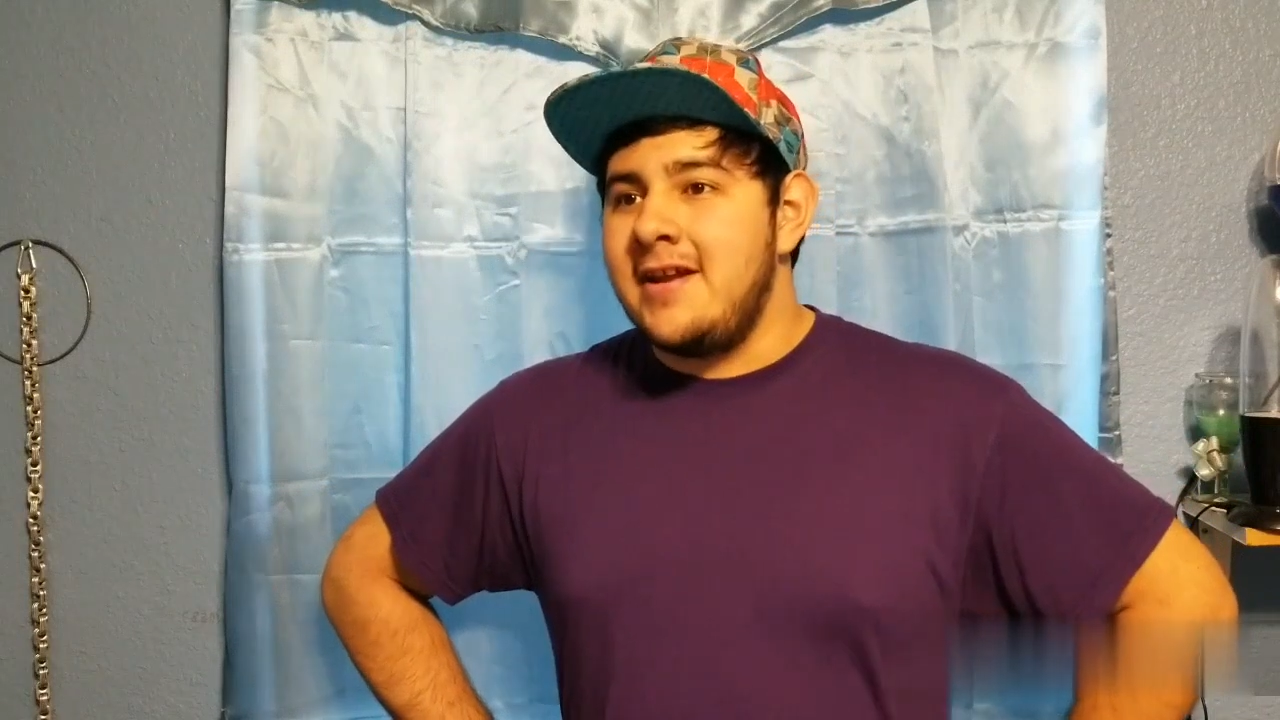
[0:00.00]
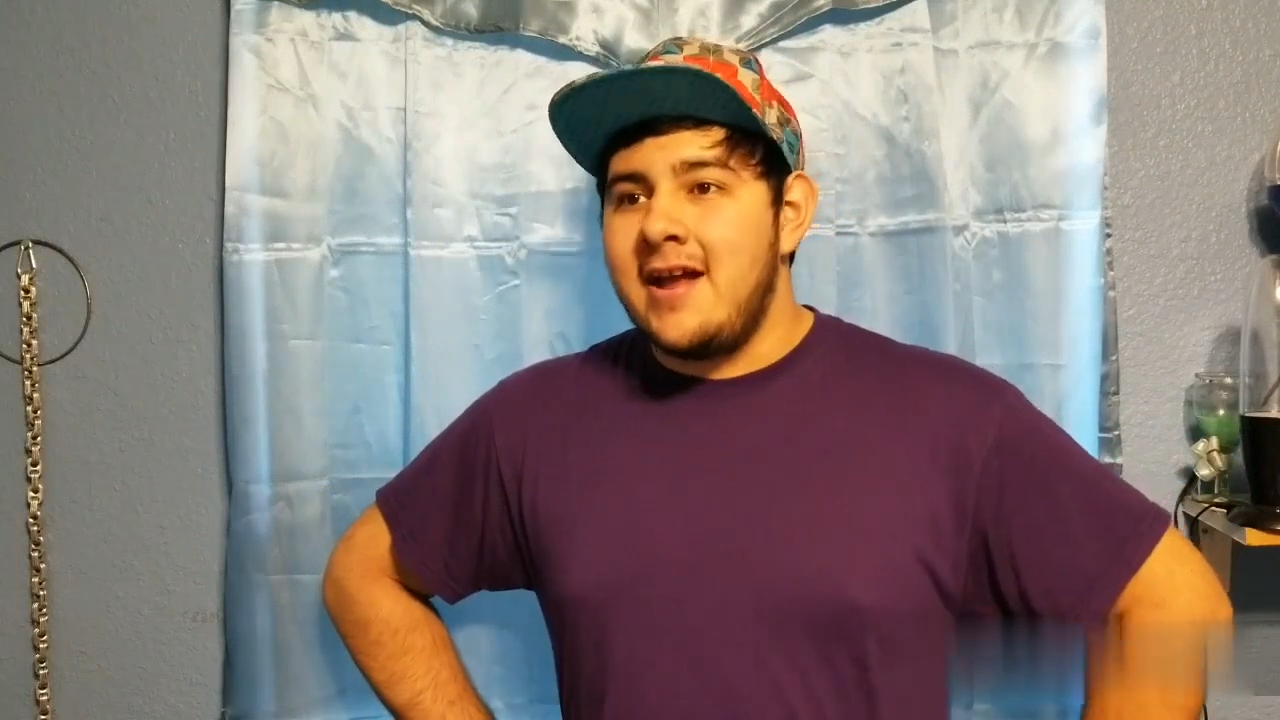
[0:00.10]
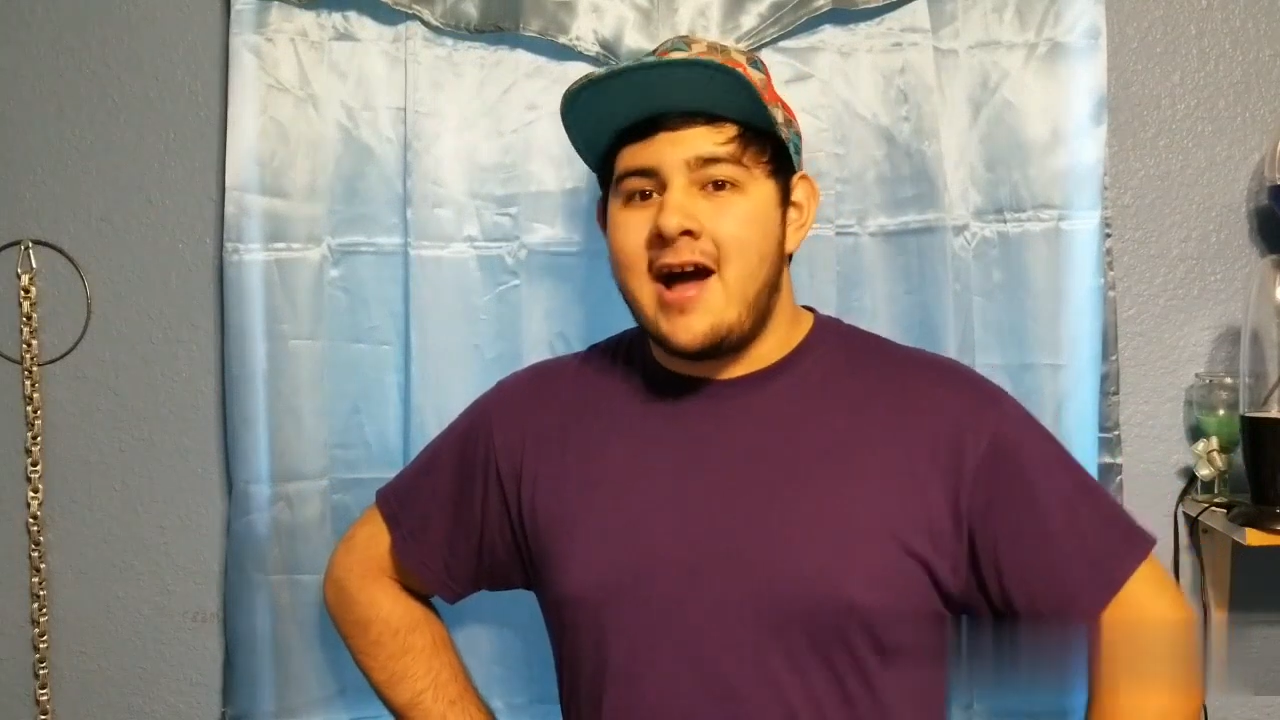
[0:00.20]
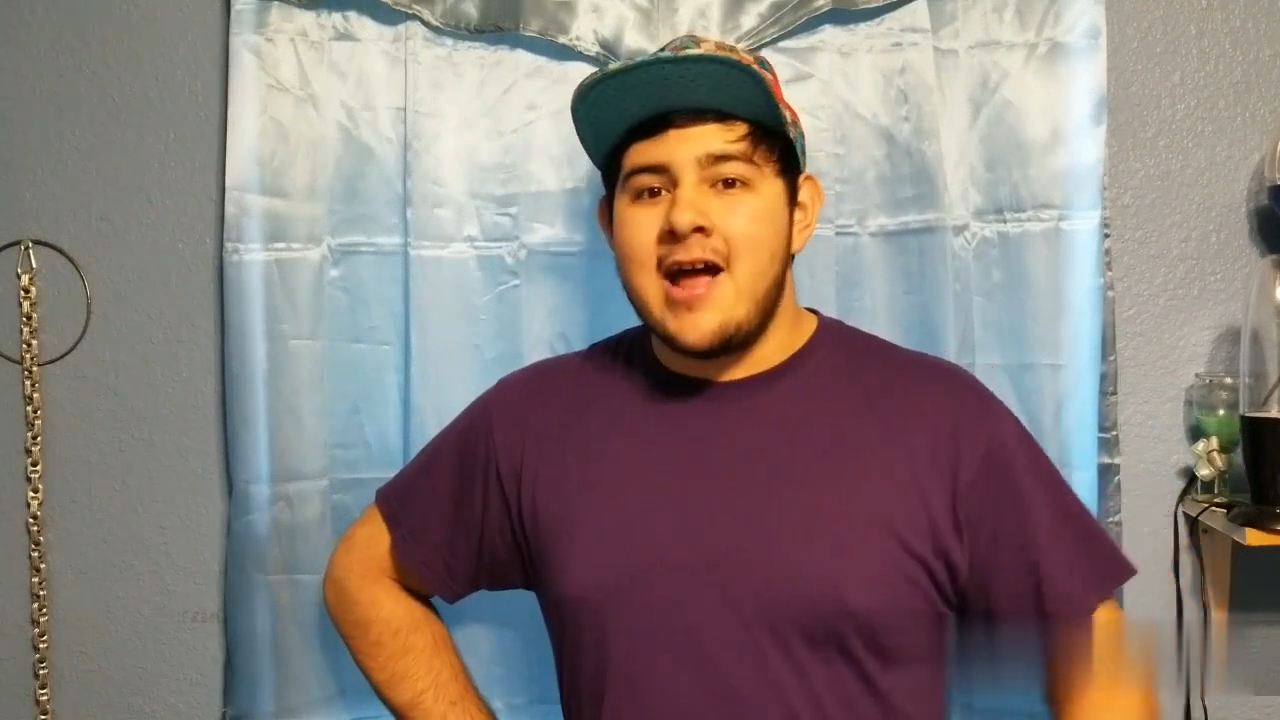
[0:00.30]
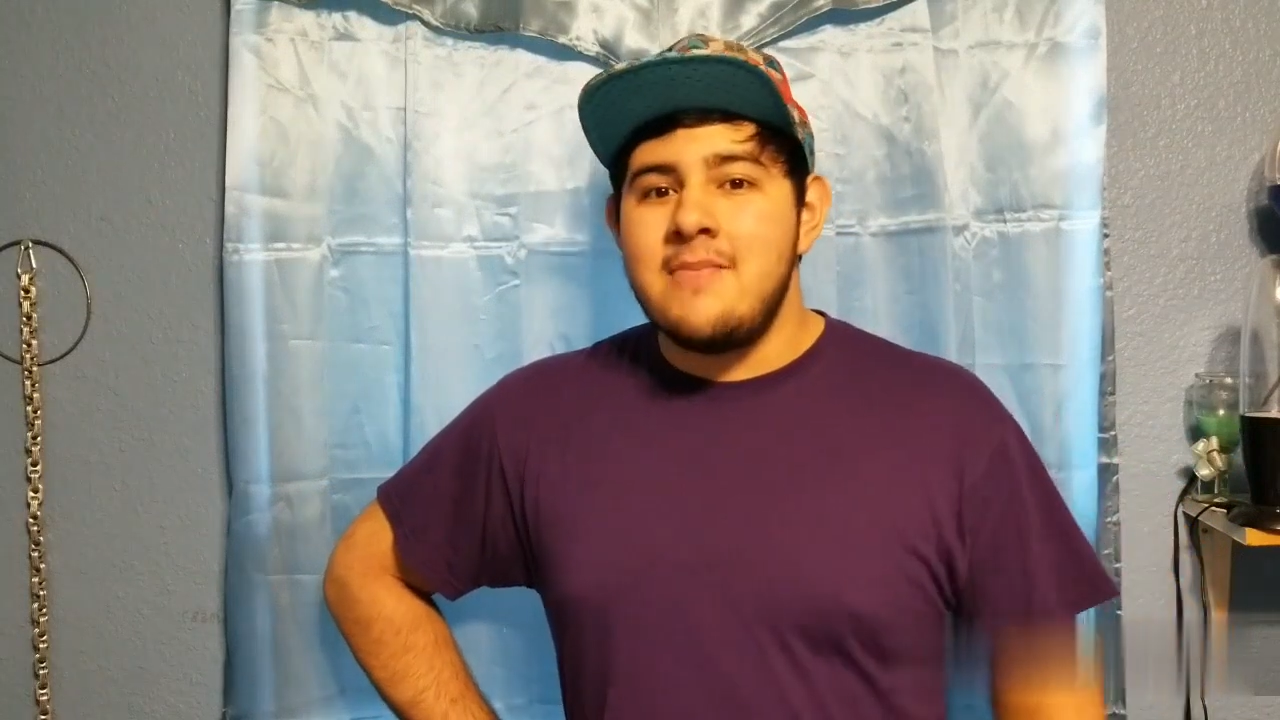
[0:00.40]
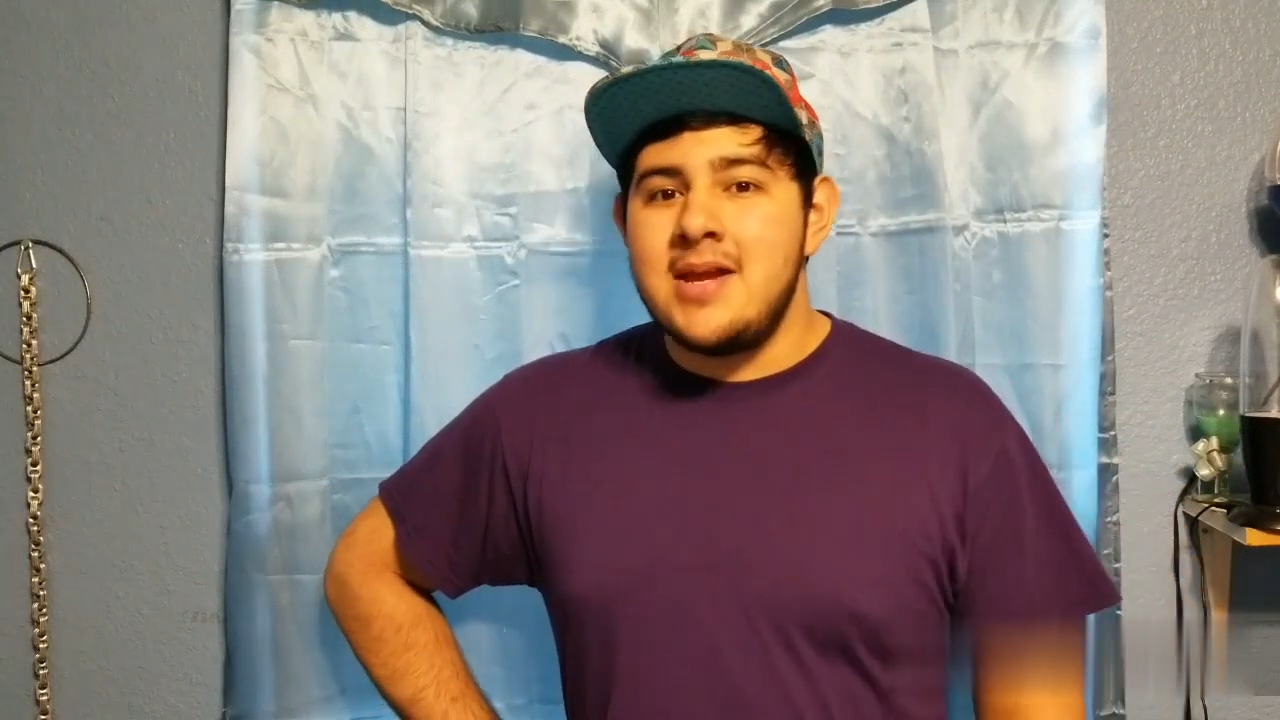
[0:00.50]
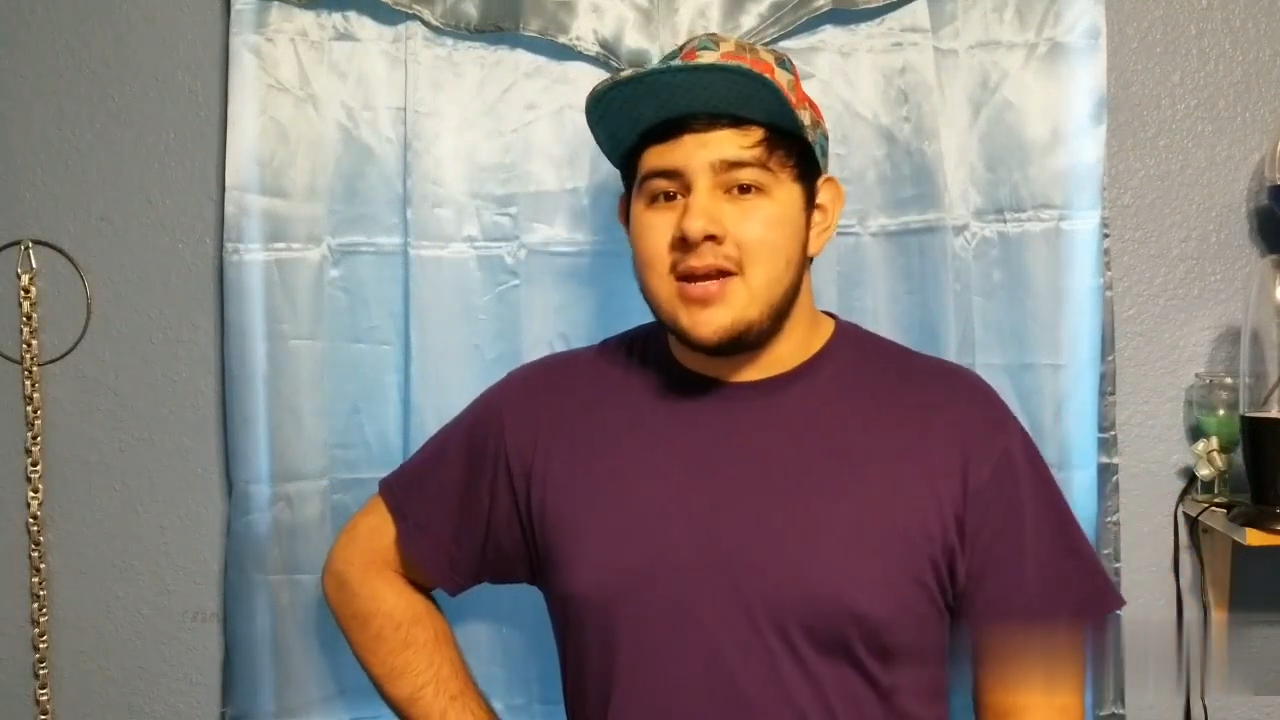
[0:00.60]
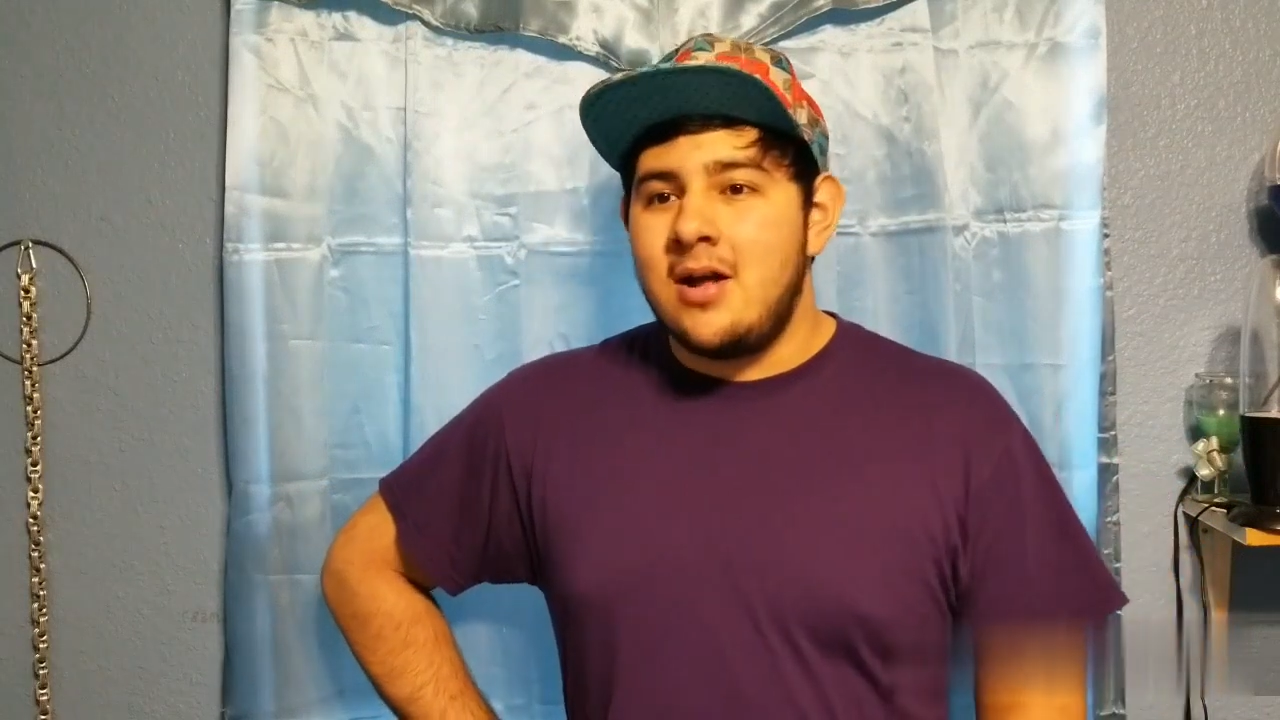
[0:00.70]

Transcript: and I mean